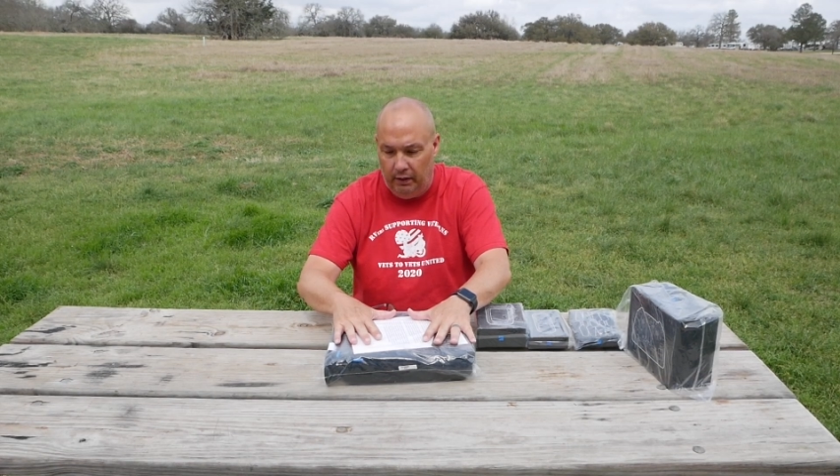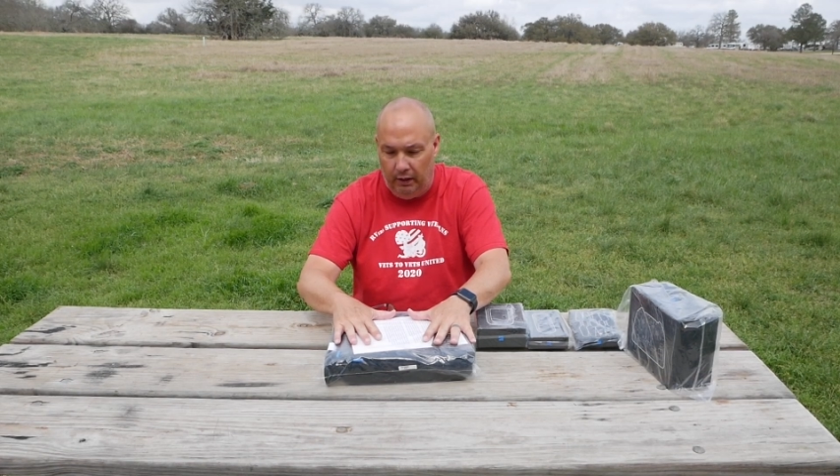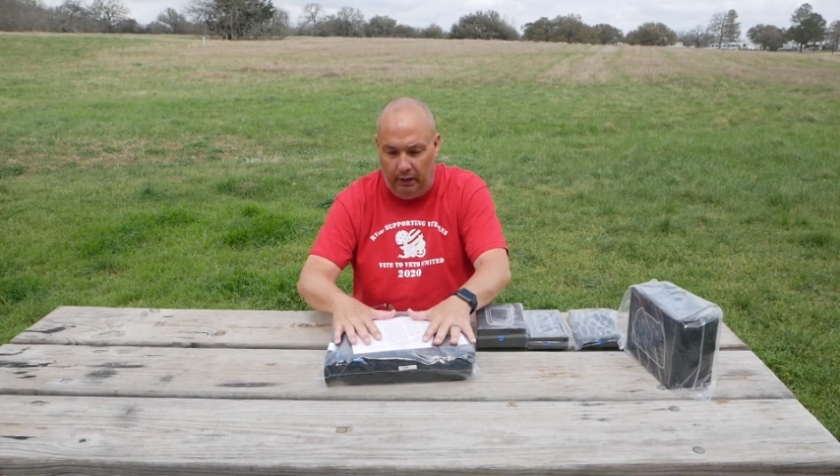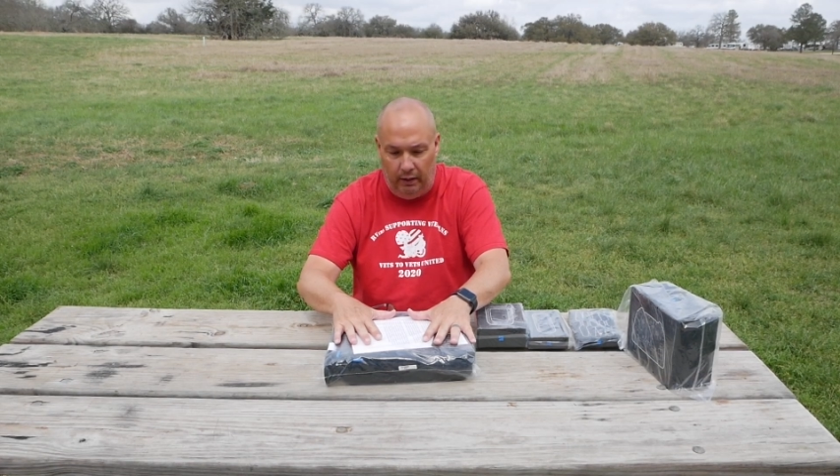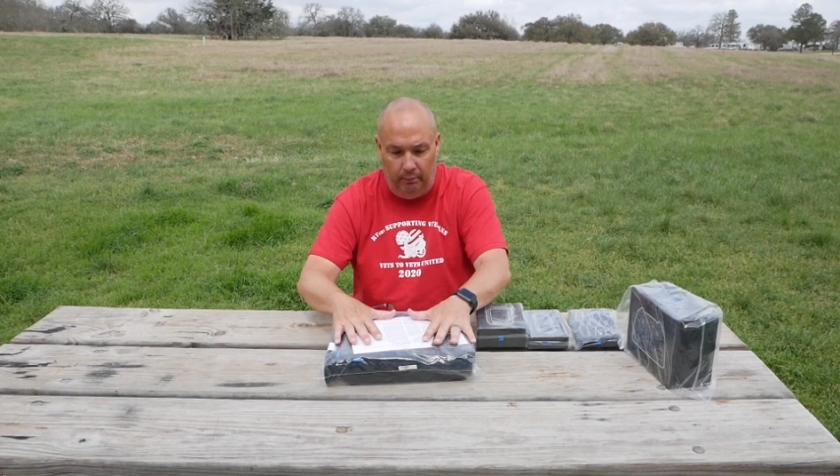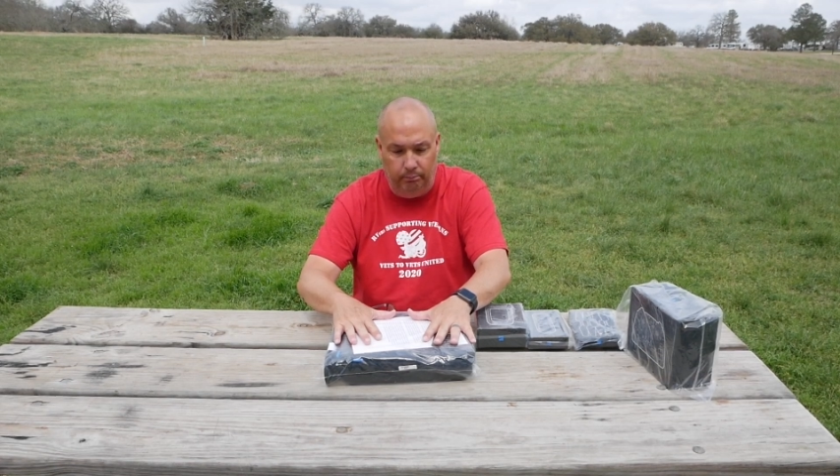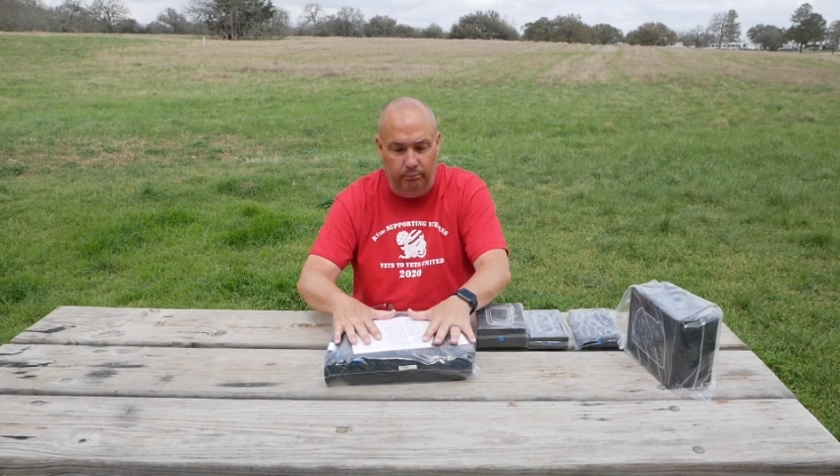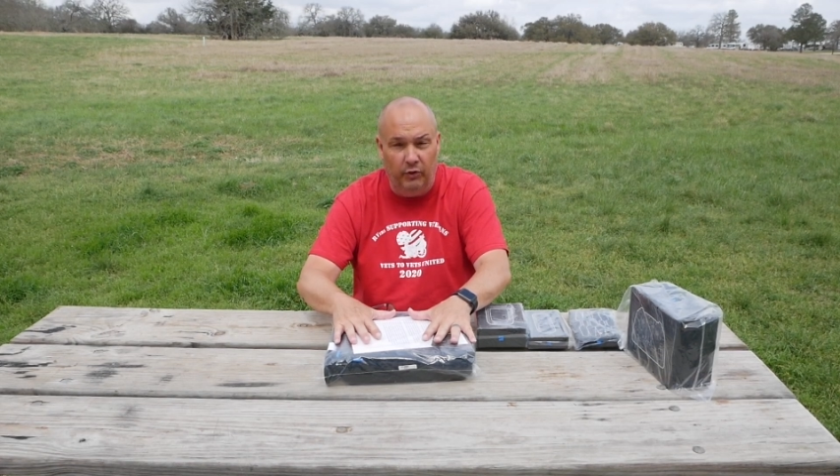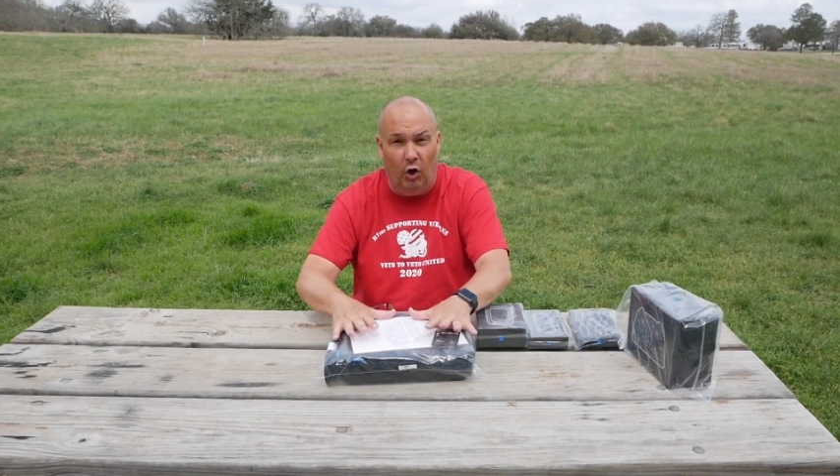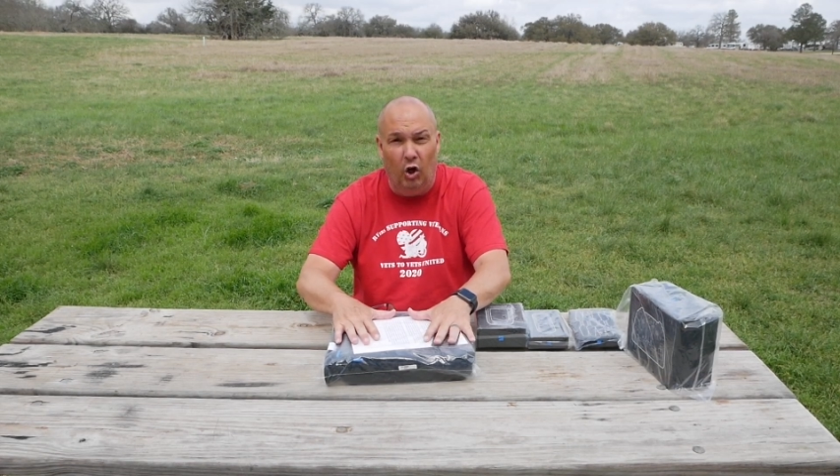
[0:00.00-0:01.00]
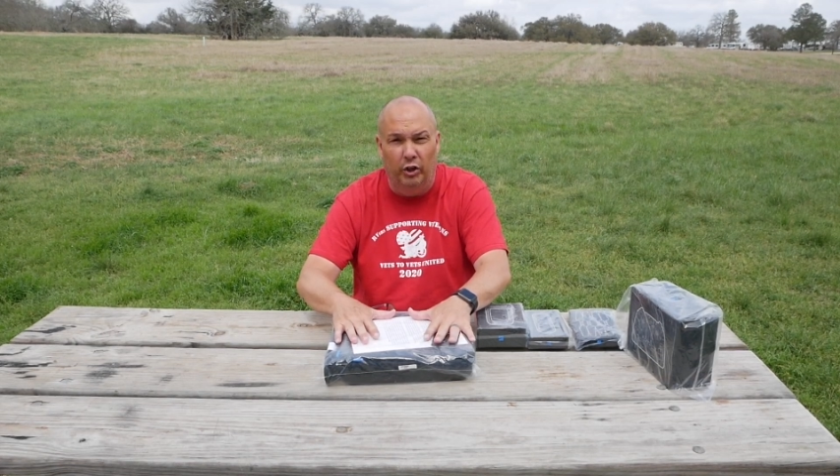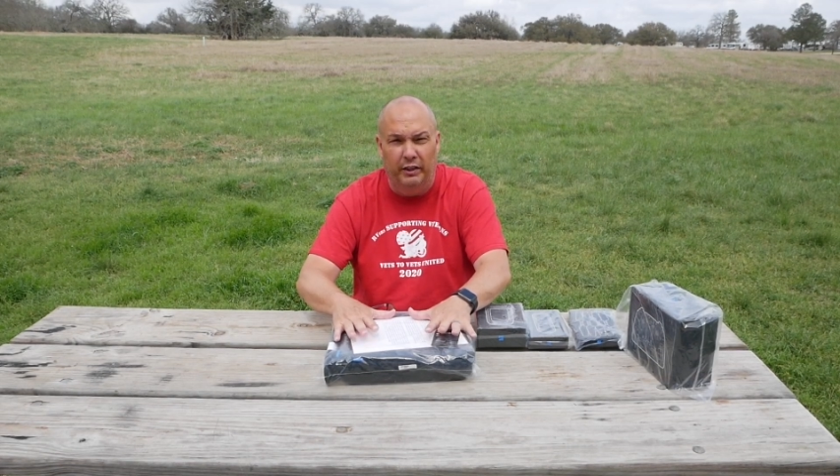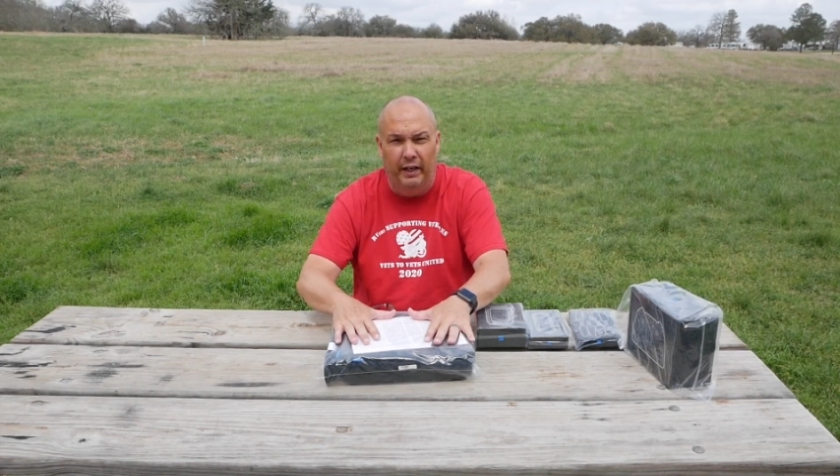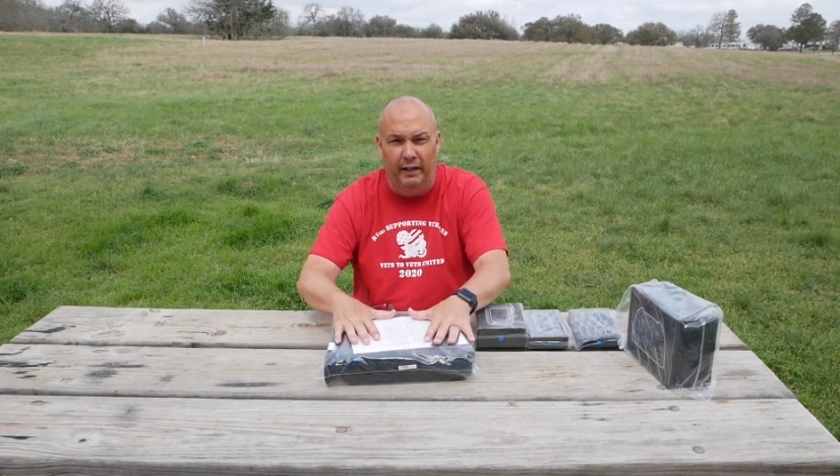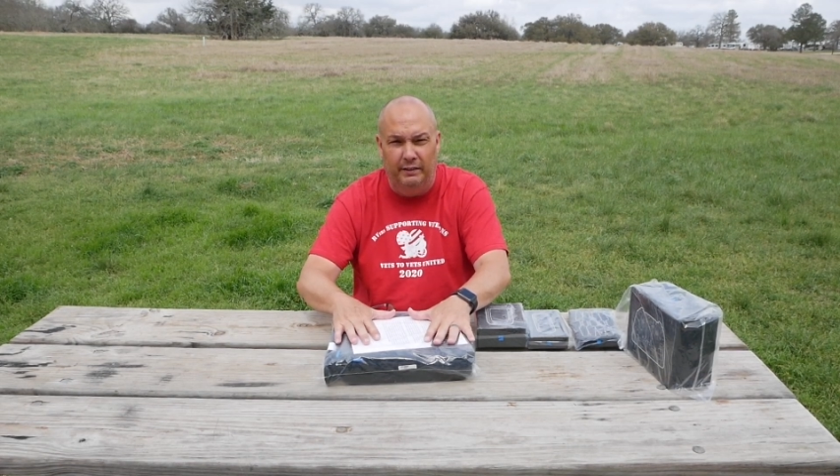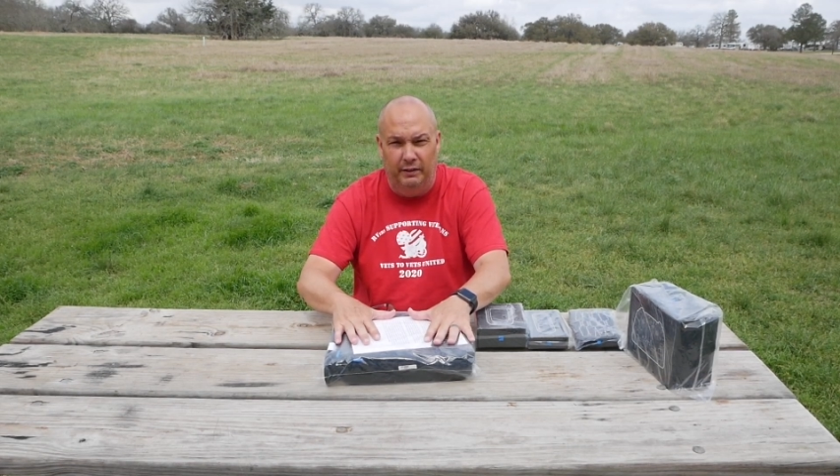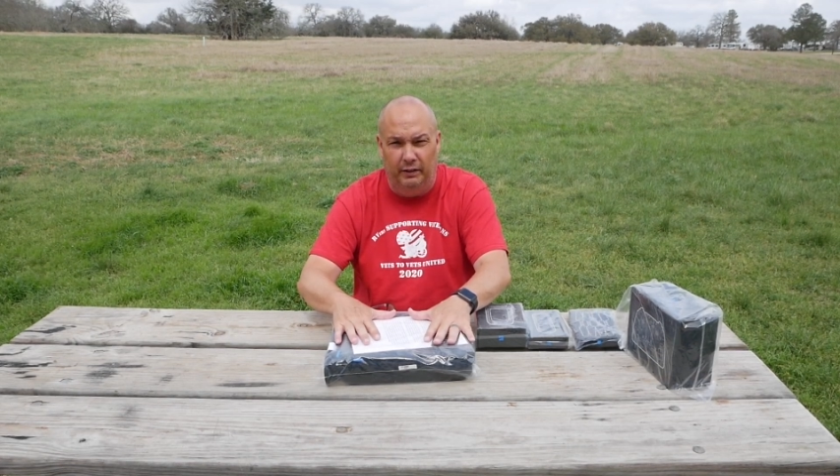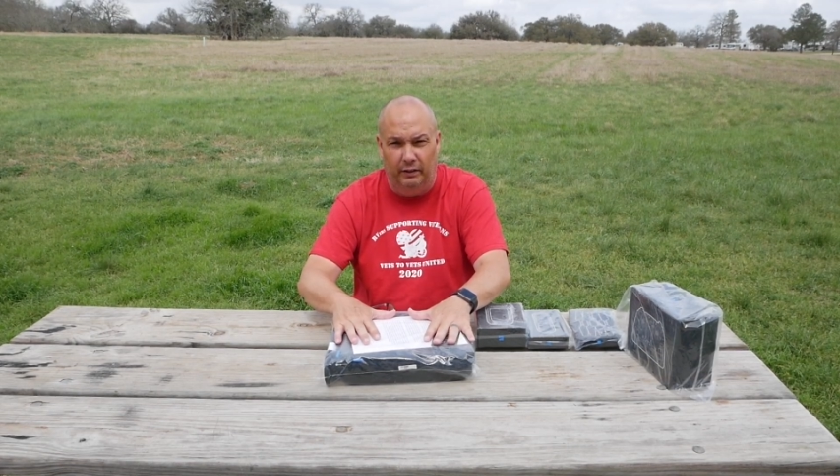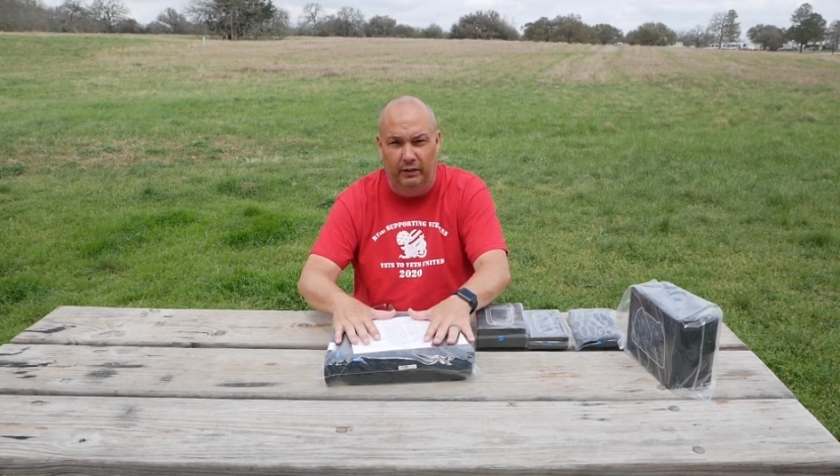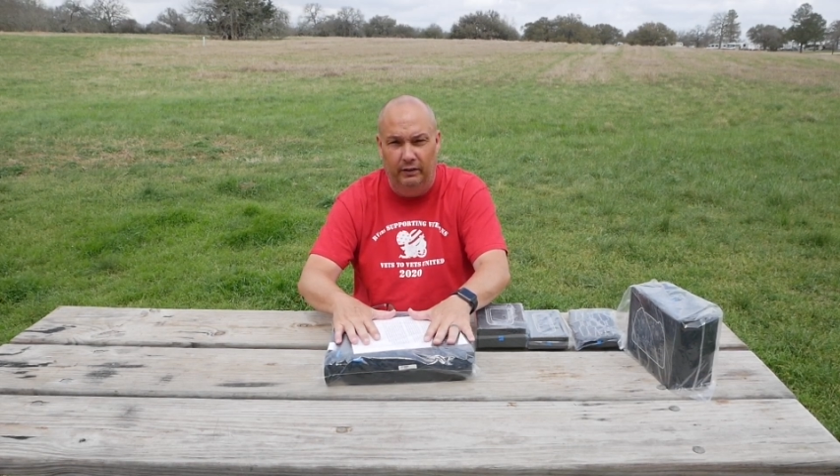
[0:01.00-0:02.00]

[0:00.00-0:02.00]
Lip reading: the hard case here.